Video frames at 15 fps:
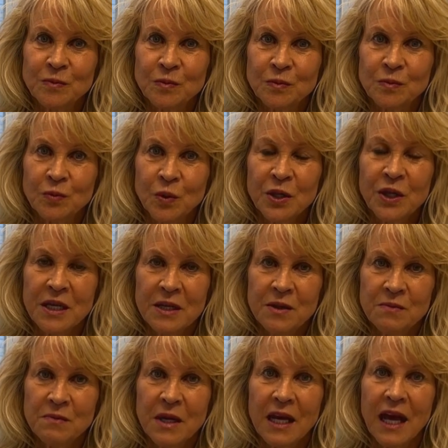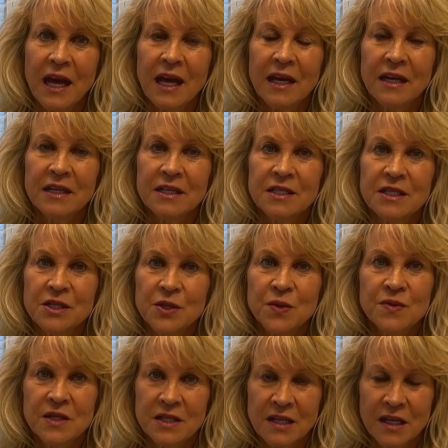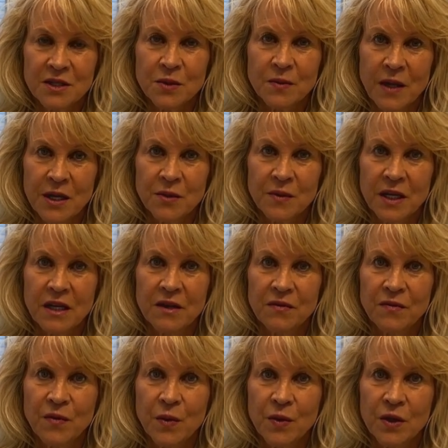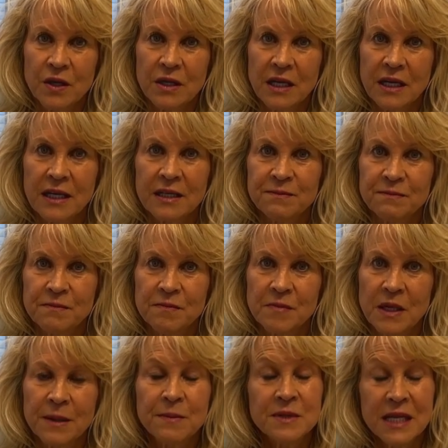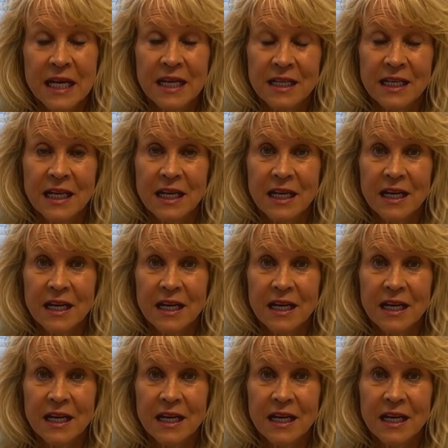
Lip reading: working and using Dr. Weinrach for obtaining